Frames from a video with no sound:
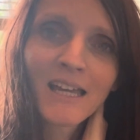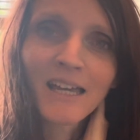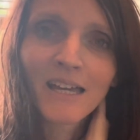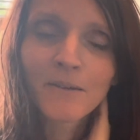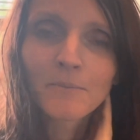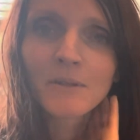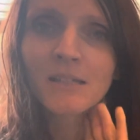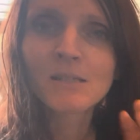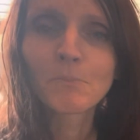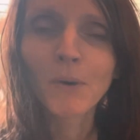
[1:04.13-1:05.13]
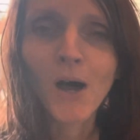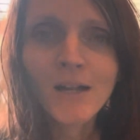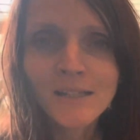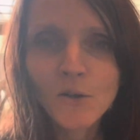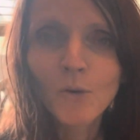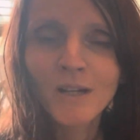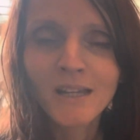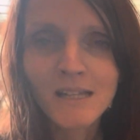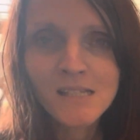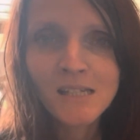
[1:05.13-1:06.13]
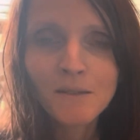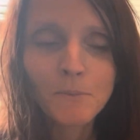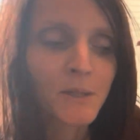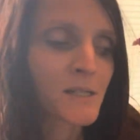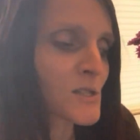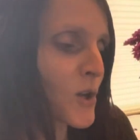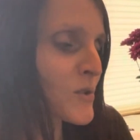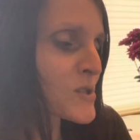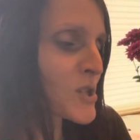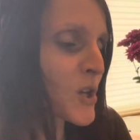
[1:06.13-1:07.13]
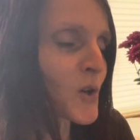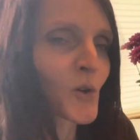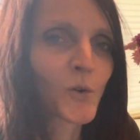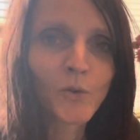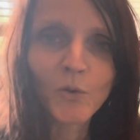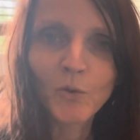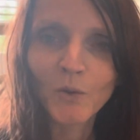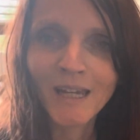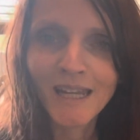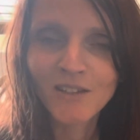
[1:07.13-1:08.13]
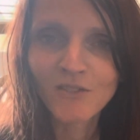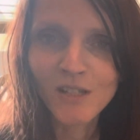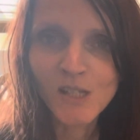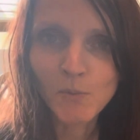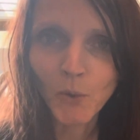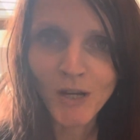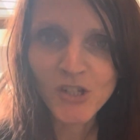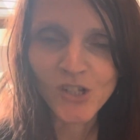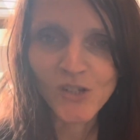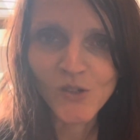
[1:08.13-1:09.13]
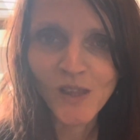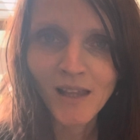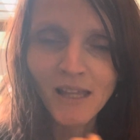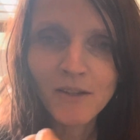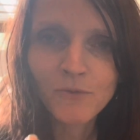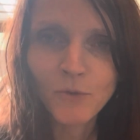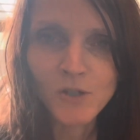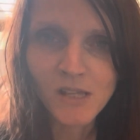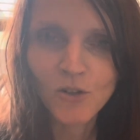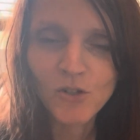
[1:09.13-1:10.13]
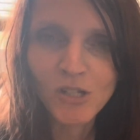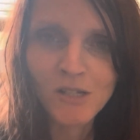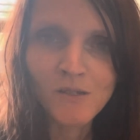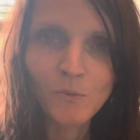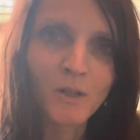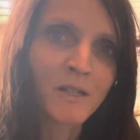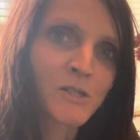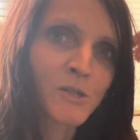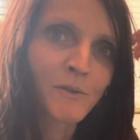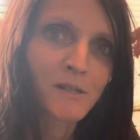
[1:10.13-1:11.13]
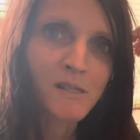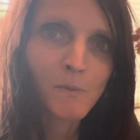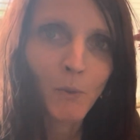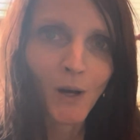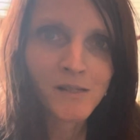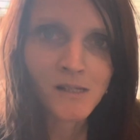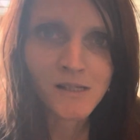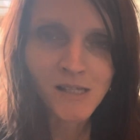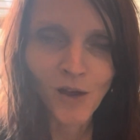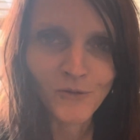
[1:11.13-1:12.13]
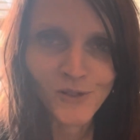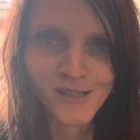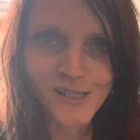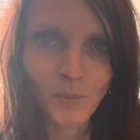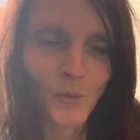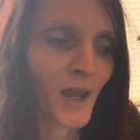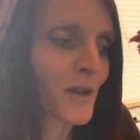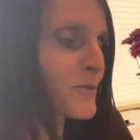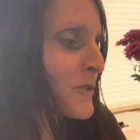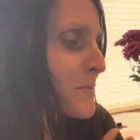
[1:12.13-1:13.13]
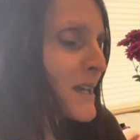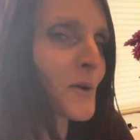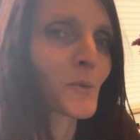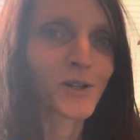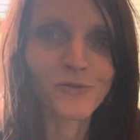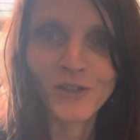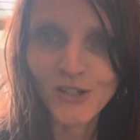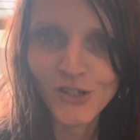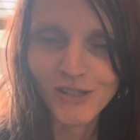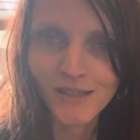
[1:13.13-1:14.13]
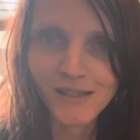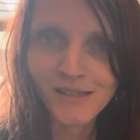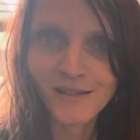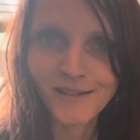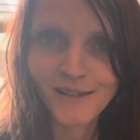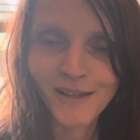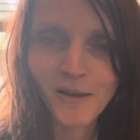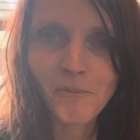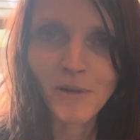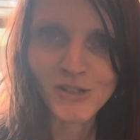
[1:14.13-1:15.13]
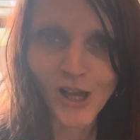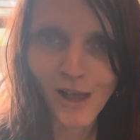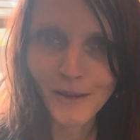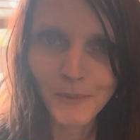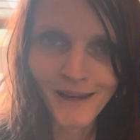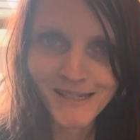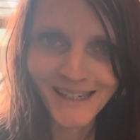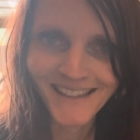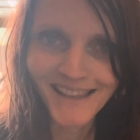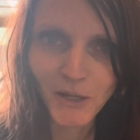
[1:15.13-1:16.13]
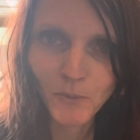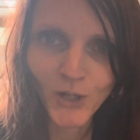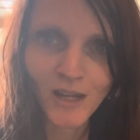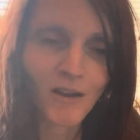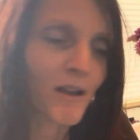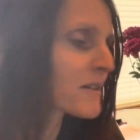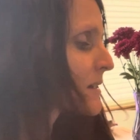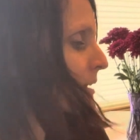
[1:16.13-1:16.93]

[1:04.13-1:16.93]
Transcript: Um, it's body oriented, but it's also creative inspiration. So that life force energy is wanting to express itself in some way. For me, I want to finish this mandala painting that I'm working on.